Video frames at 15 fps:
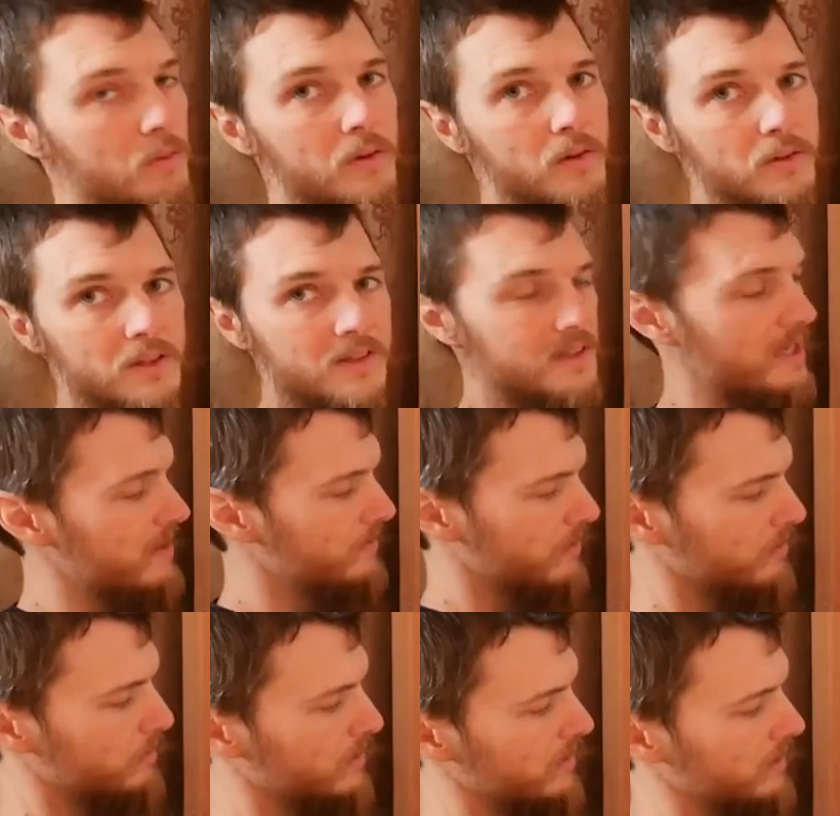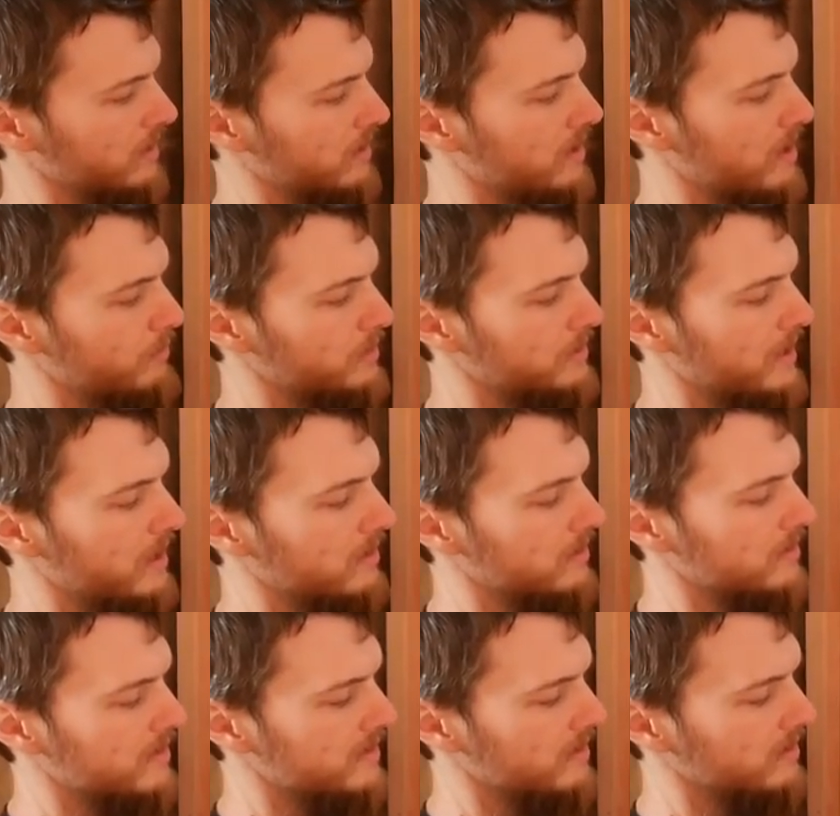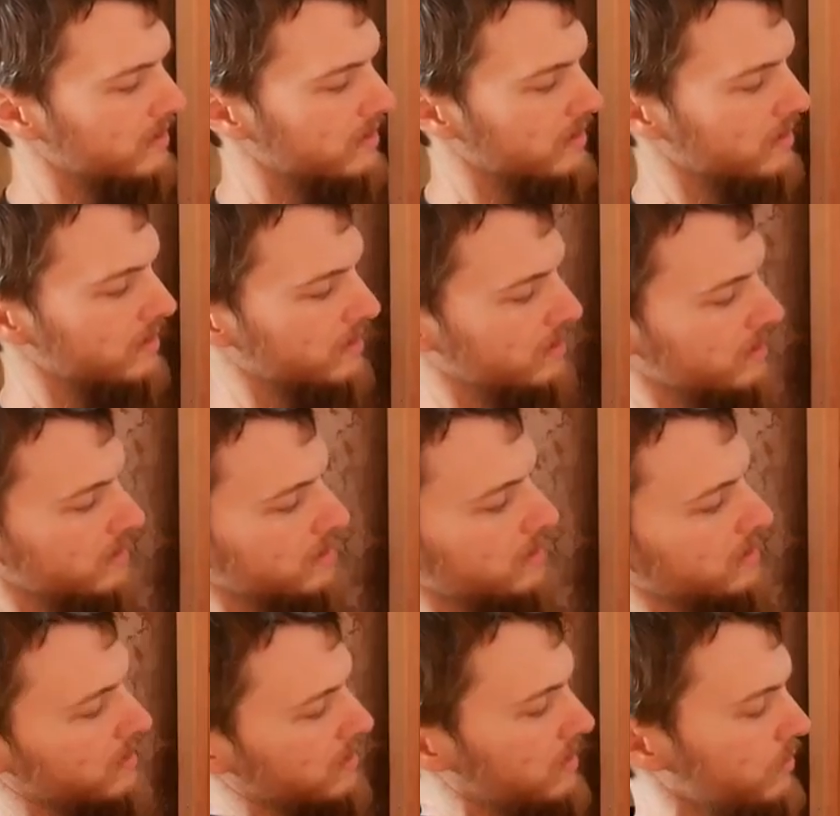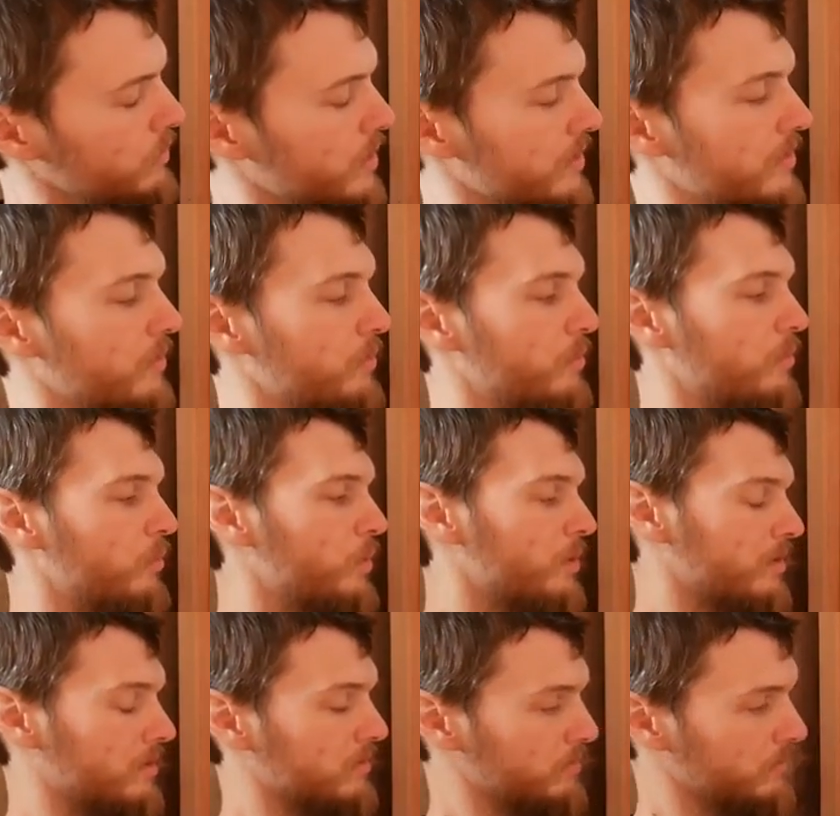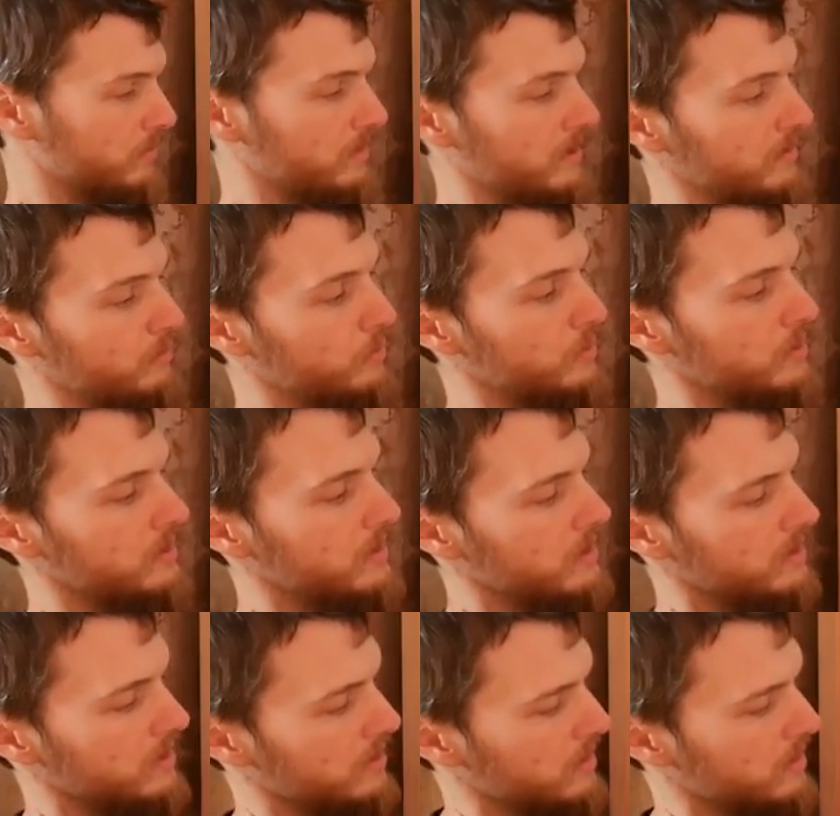we're only saving, what, a couple dollars worth of wood.